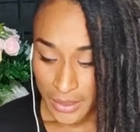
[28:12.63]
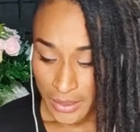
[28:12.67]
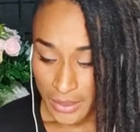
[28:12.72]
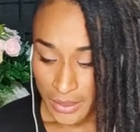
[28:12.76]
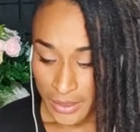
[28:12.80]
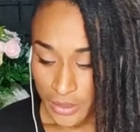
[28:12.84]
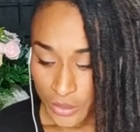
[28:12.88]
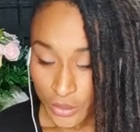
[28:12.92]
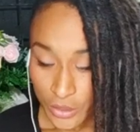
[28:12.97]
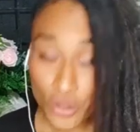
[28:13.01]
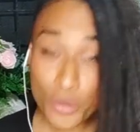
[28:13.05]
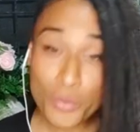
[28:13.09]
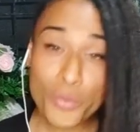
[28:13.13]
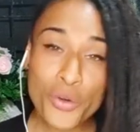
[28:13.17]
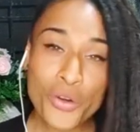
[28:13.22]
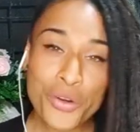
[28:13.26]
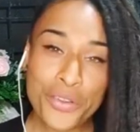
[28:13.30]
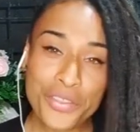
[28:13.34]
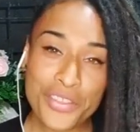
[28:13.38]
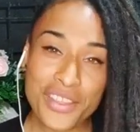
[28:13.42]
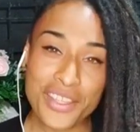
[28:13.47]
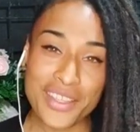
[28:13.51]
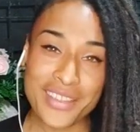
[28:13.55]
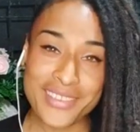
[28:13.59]
Two more
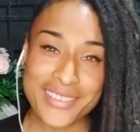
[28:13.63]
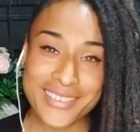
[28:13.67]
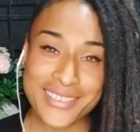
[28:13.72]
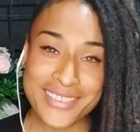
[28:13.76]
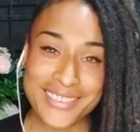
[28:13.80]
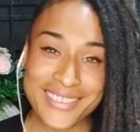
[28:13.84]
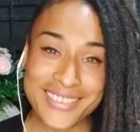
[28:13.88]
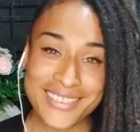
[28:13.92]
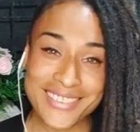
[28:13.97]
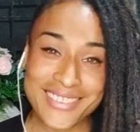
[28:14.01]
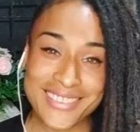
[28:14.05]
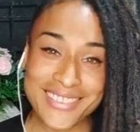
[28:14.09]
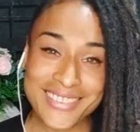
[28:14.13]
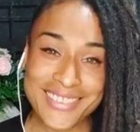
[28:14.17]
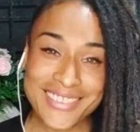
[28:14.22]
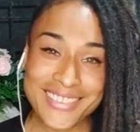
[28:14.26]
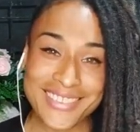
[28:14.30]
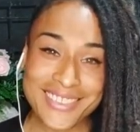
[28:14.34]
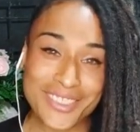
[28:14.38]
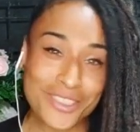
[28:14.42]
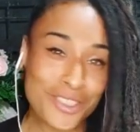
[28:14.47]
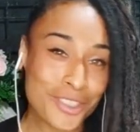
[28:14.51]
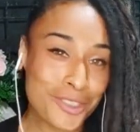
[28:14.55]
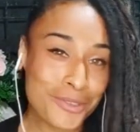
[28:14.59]
things.
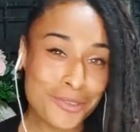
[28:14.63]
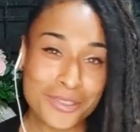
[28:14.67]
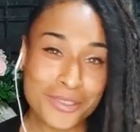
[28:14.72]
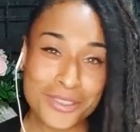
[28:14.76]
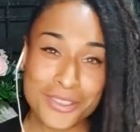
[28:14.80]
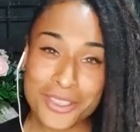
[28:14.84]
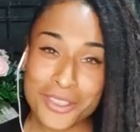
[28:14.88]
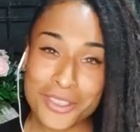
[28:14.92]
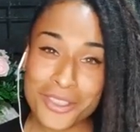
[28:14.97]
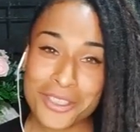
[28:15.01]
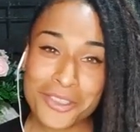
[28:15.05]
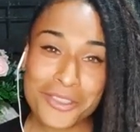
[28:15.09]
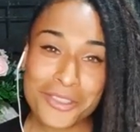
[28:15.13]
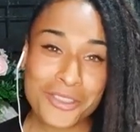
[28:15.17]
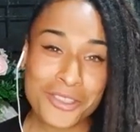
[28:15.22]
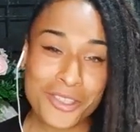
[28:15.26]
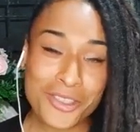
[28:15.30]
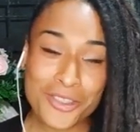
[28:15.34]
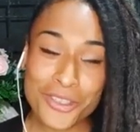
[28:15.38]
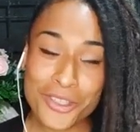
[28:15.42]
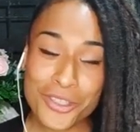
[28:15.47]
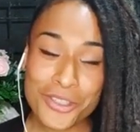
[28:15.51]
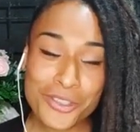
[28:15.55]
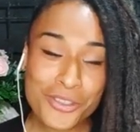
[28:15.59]

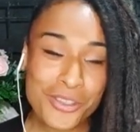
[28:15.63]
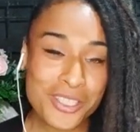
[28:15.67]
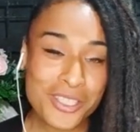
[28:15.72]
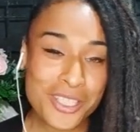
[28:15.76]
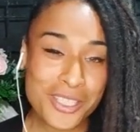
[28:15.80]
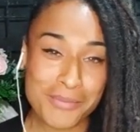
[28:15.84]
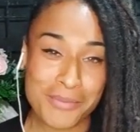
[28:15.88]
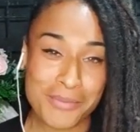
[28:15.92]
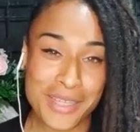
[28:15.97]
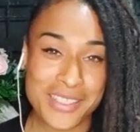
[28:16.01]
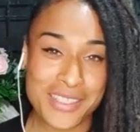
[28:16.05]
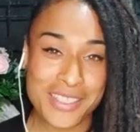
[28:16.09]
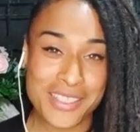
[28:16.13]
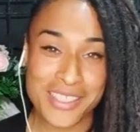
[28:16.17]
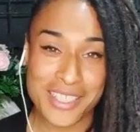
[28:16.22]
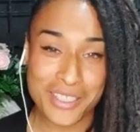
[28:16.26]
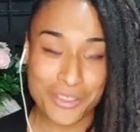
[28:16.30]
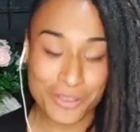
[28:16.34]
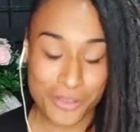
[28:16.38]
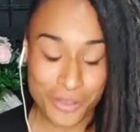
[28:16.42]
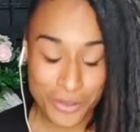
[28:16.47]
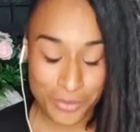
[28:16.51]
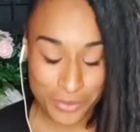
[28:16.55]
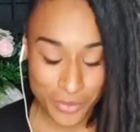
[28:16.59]
Dos cosas más y ya
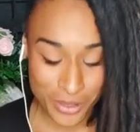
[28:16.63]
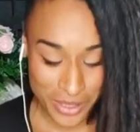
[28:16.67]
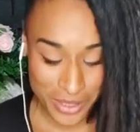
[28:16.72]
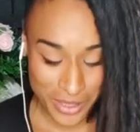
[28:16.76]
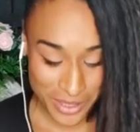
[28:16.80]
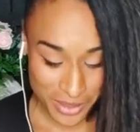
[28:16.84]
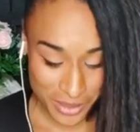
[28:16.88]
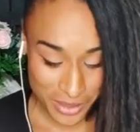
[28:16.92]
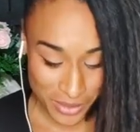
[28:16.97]
no los molesto.